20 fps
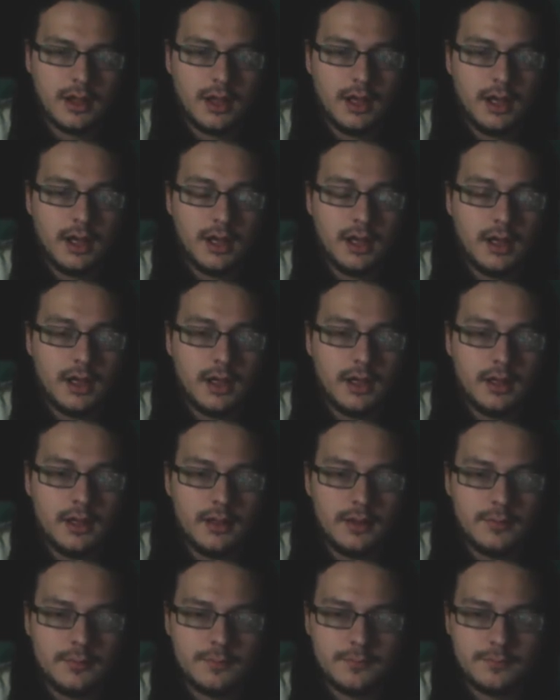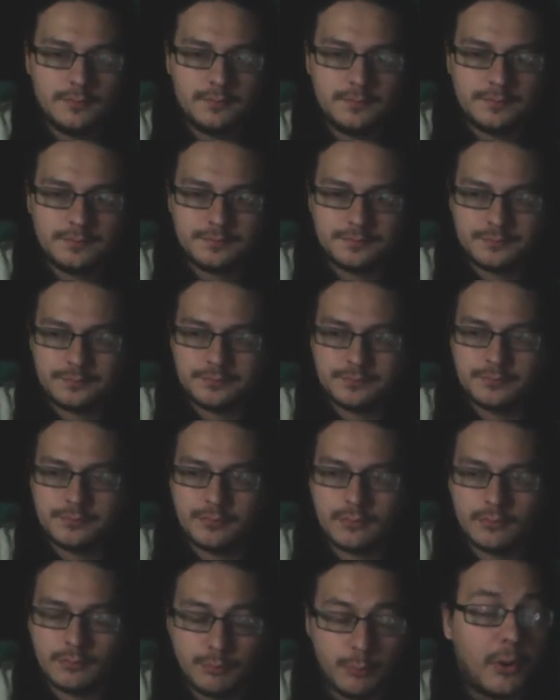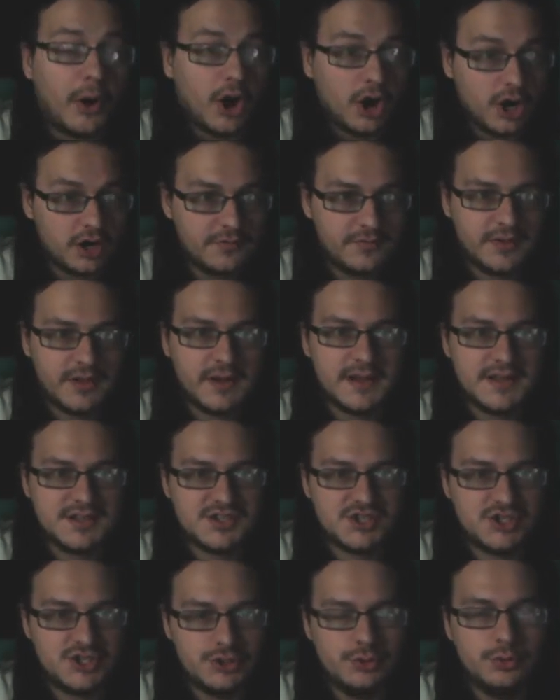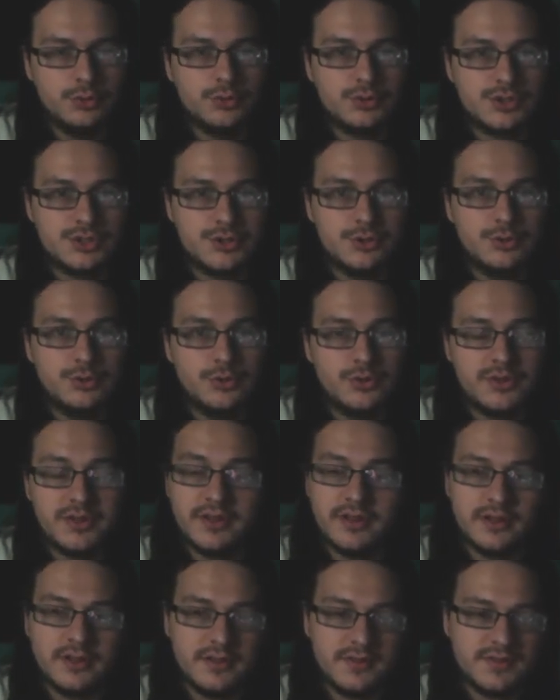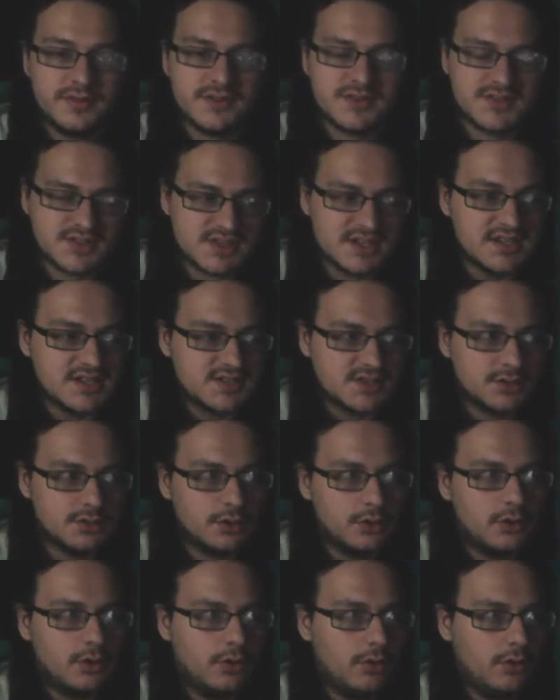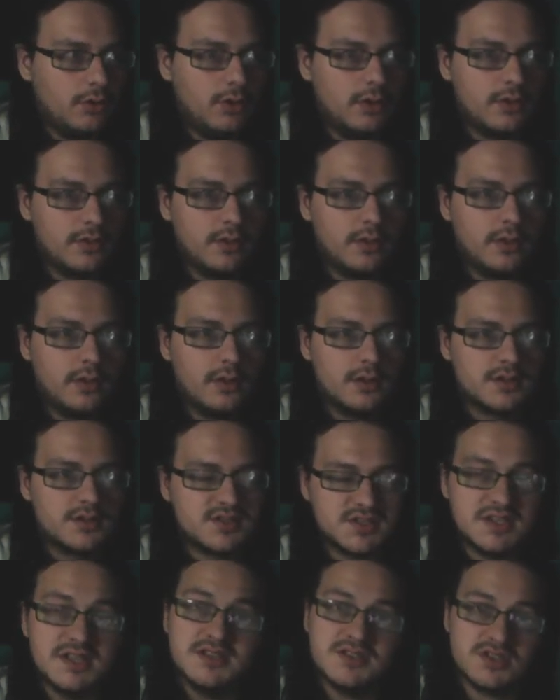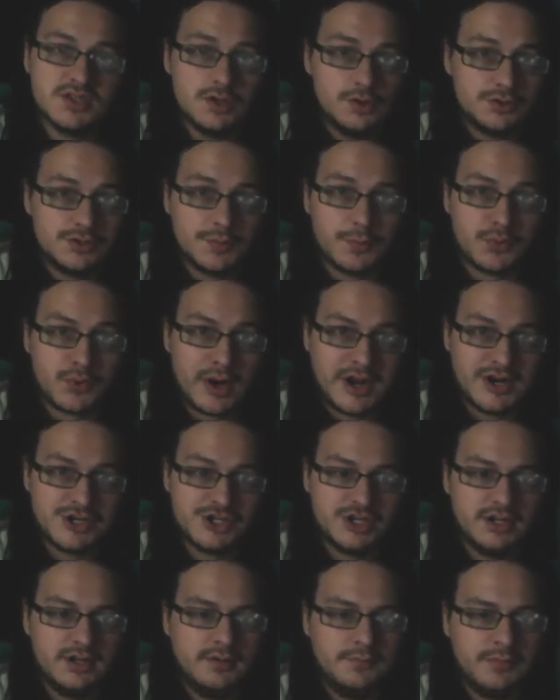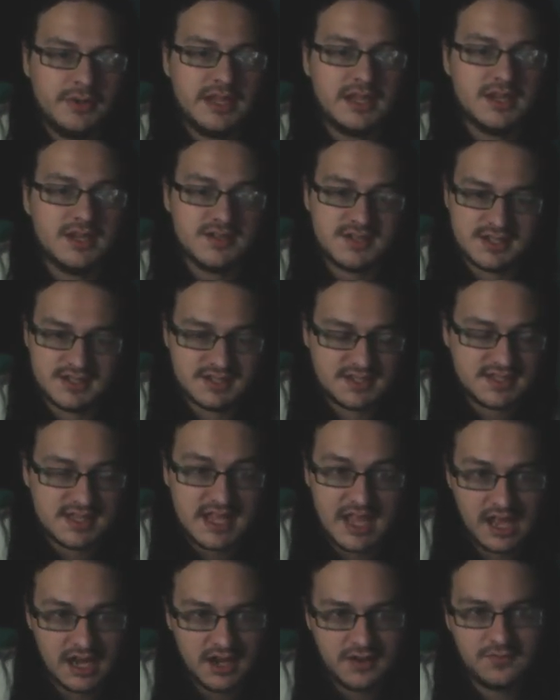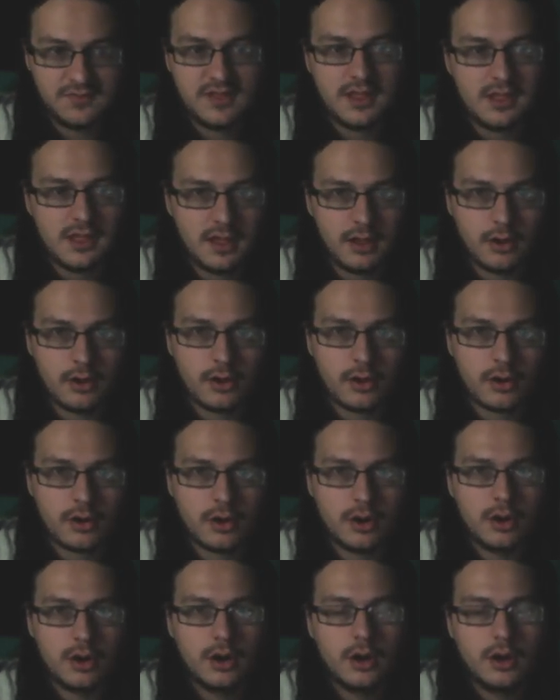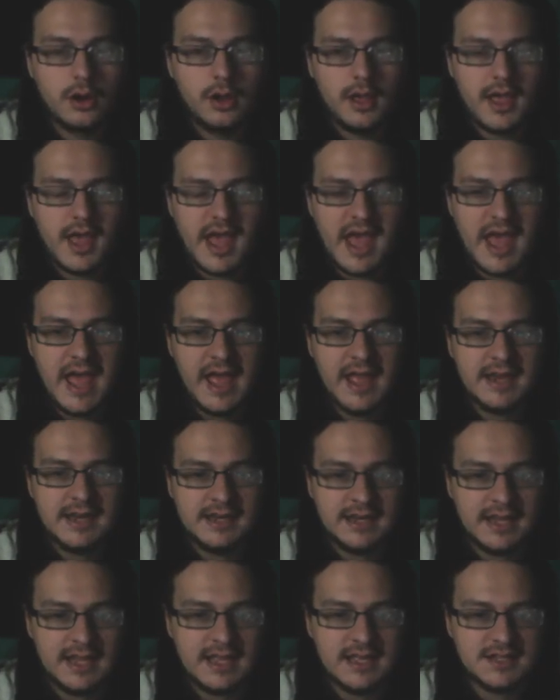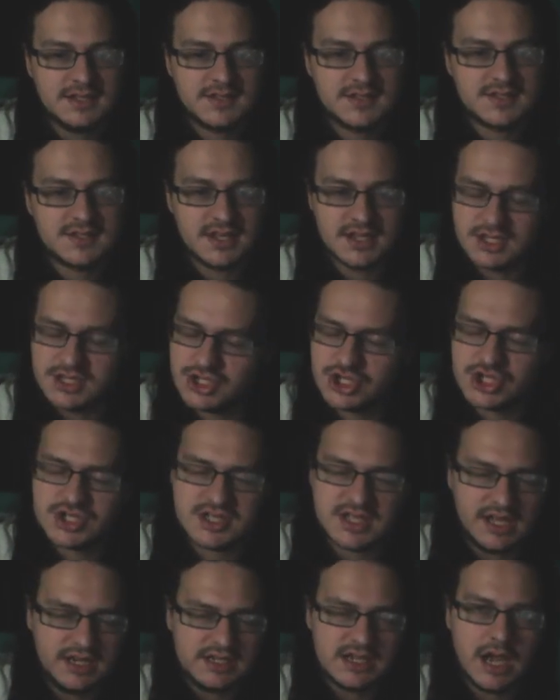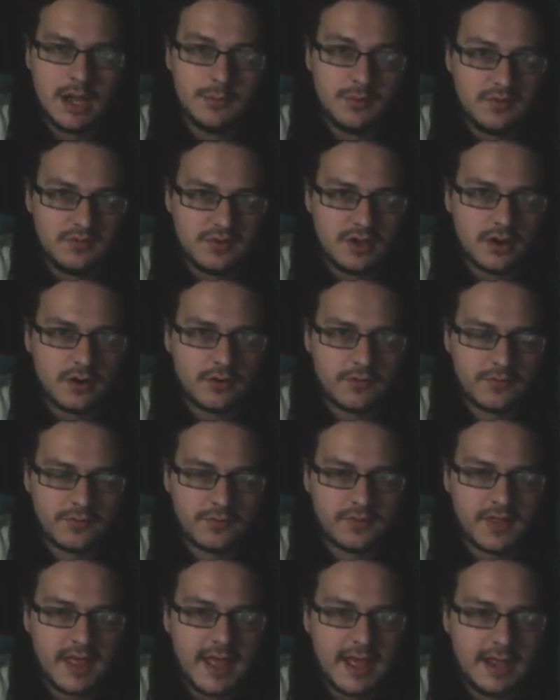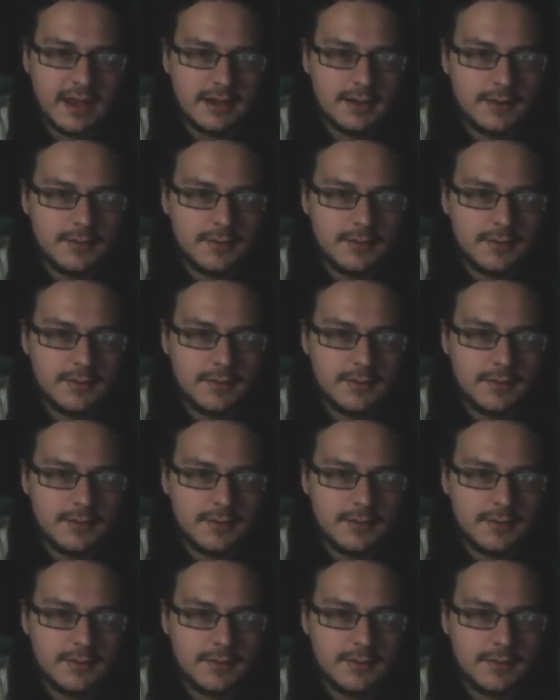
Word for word: Uh, part of it is due to the the seasonal seasonal depression, because it's the end of the year, and it's it's just that time of year for that.